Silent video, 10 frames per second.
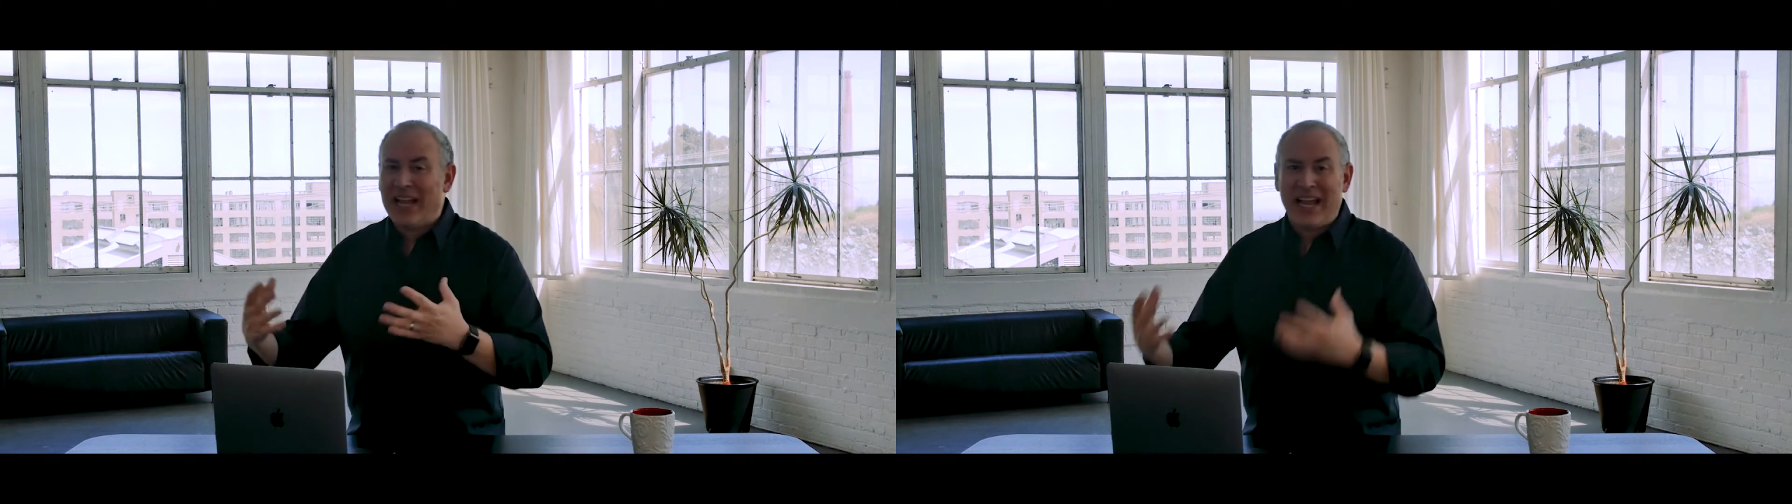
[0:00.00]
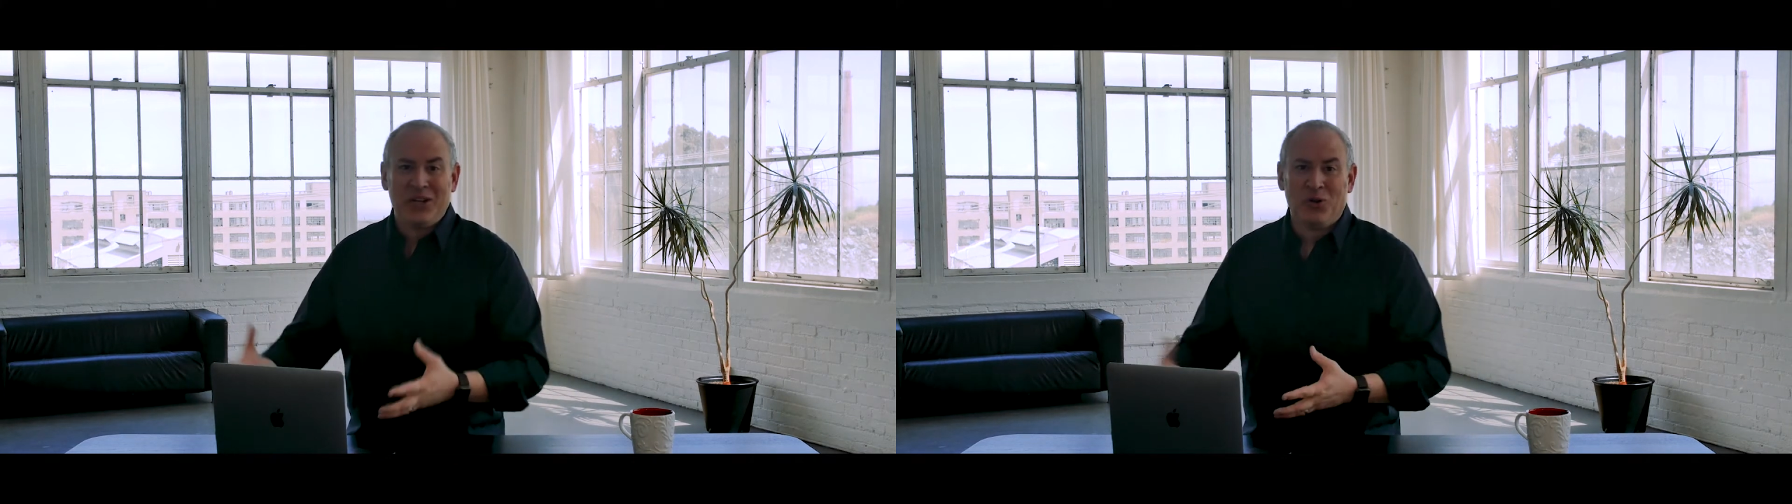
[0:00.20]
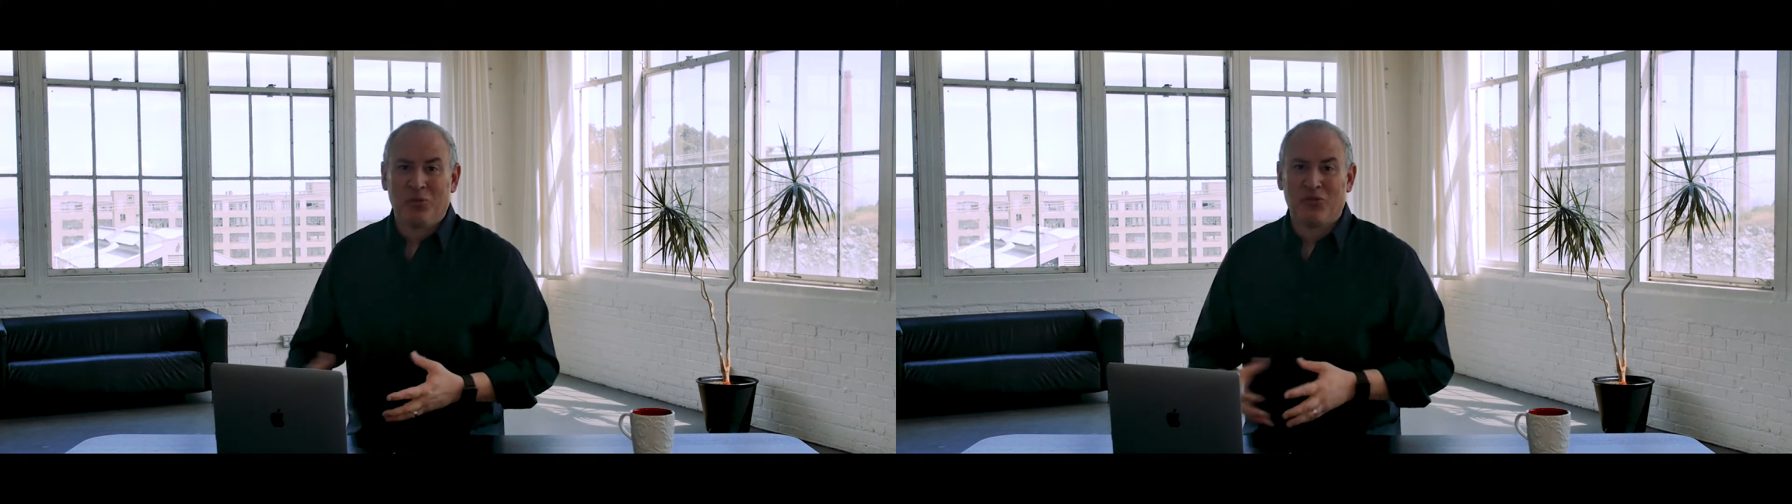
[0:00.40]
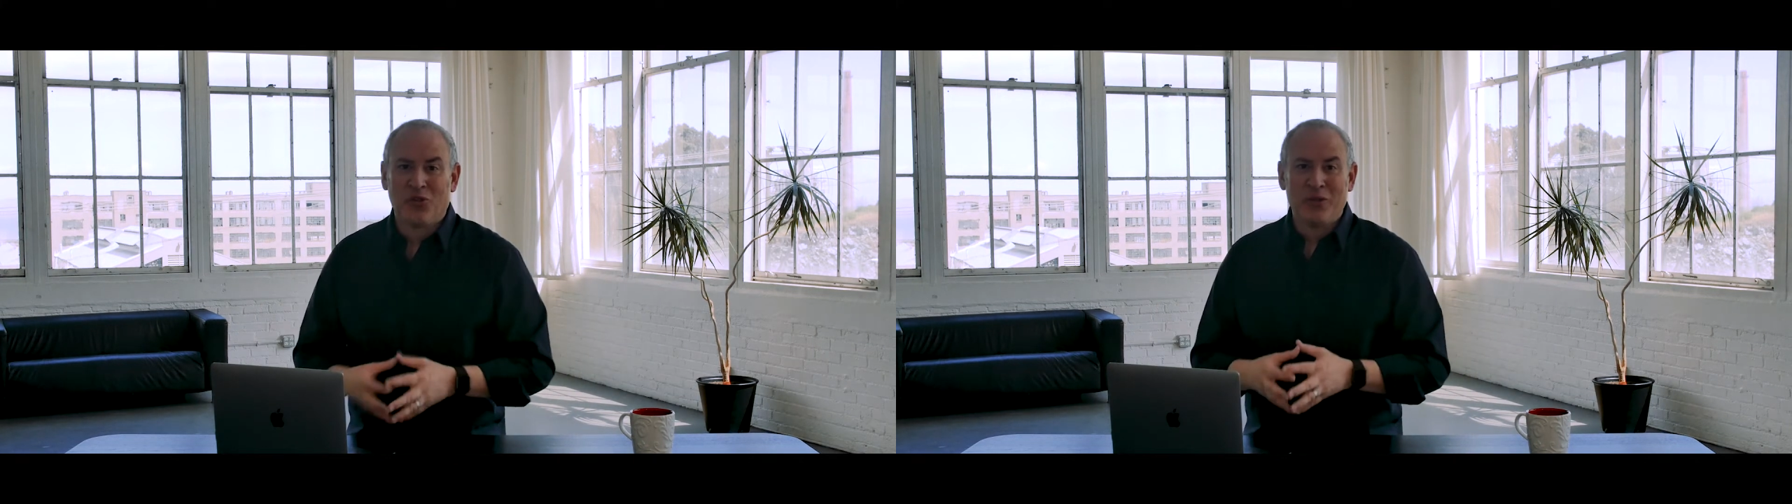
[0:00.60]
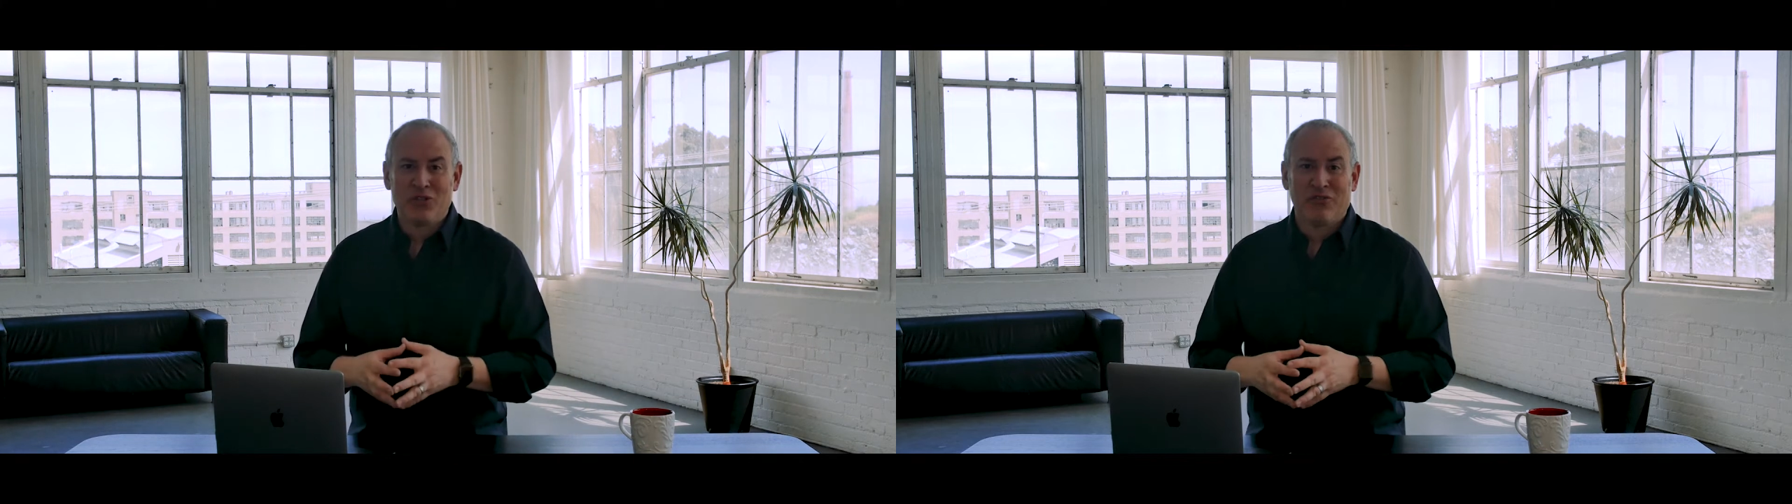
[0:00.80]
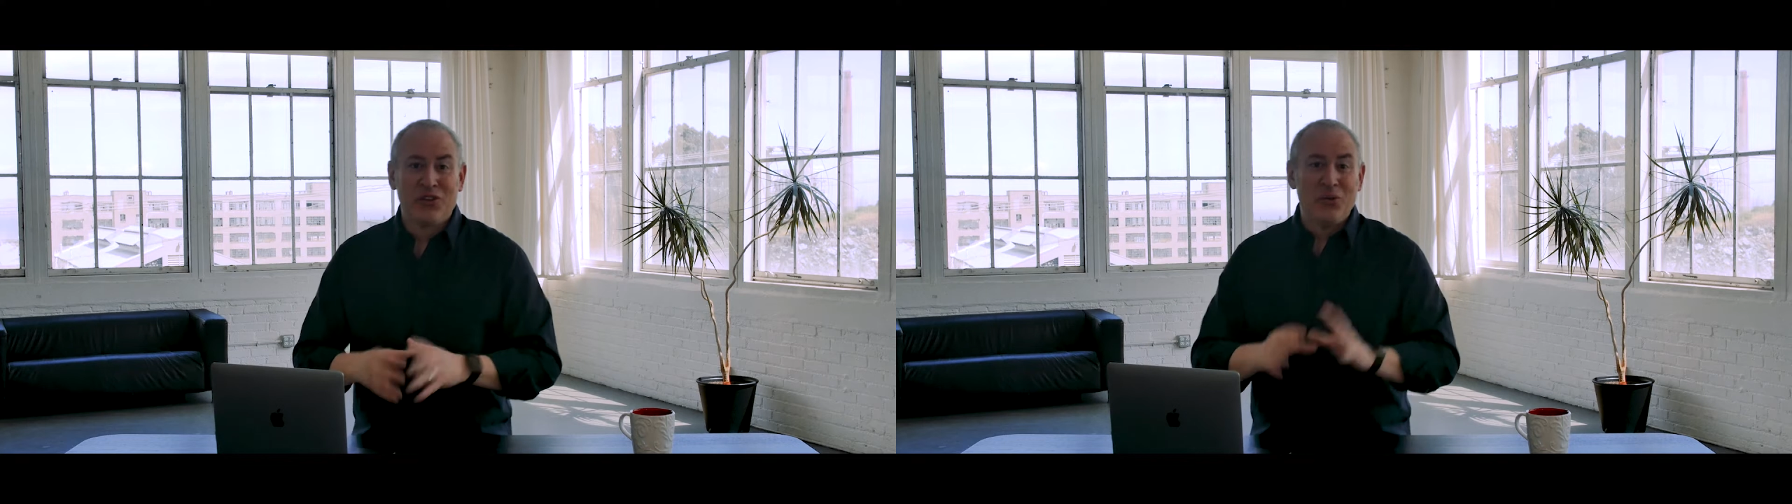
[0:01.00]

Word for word: annual performance review.